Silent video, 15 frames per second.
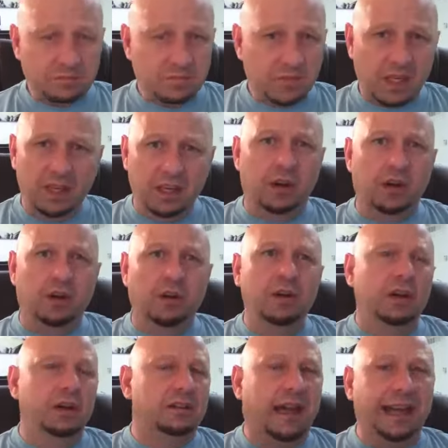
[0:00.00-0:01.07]
you know,
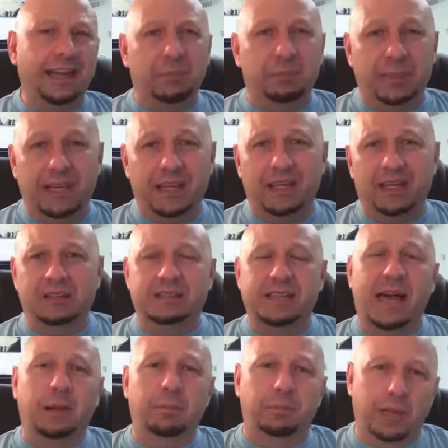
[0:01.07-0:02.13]
diabetes,
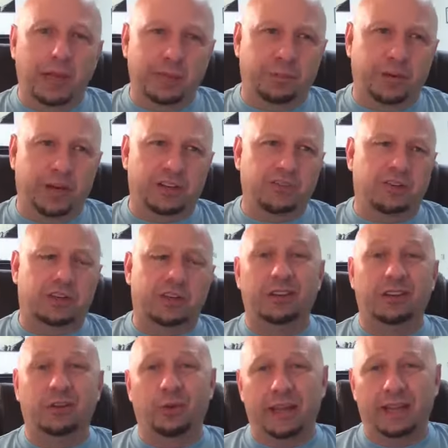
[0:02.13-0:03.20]
high blood pressure can
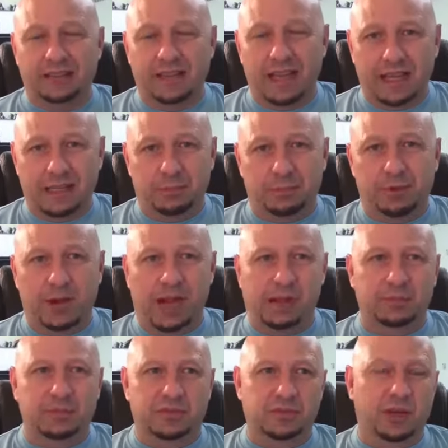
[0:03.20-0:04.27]
create a lot of
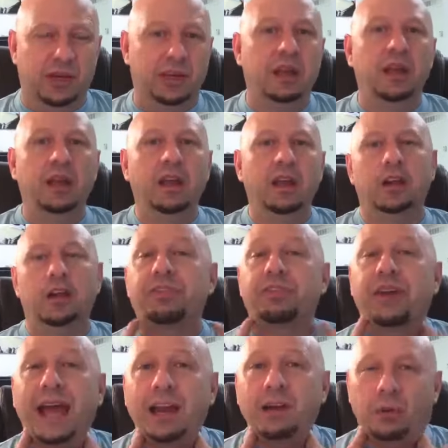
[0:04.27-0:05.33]
problems, right? Your
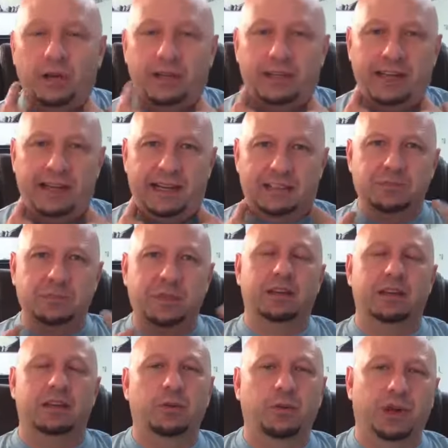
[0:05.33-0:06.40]
thyroid aspect
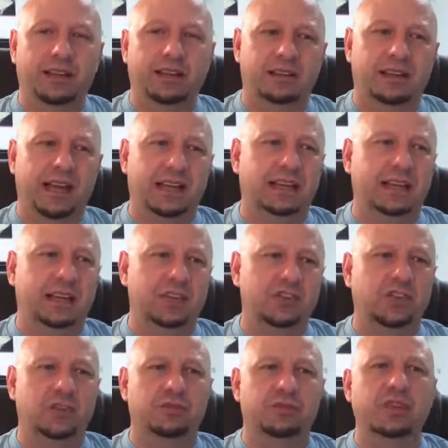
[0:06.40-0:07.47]
can create a lot of
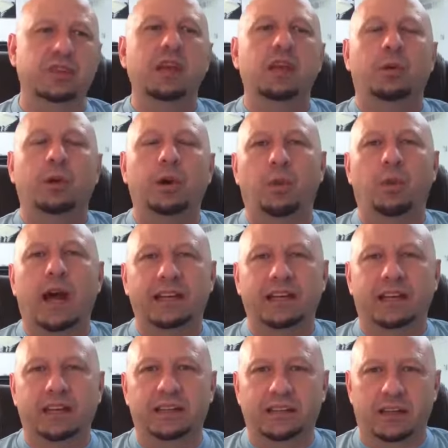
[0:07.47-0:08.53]
issues. We want to
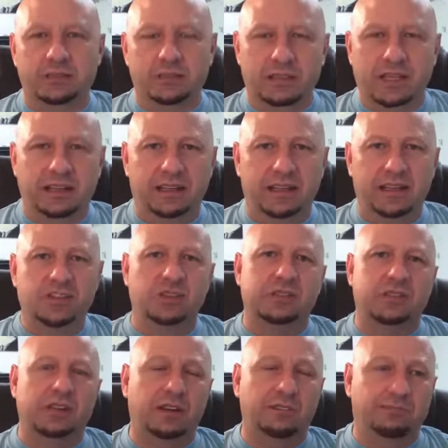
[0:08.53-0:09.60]
get to underlying
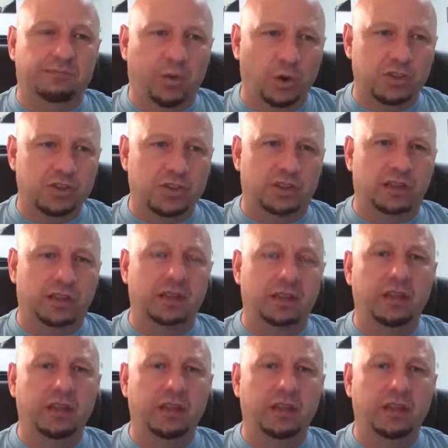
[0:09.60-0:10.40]
issues. And unfortunately,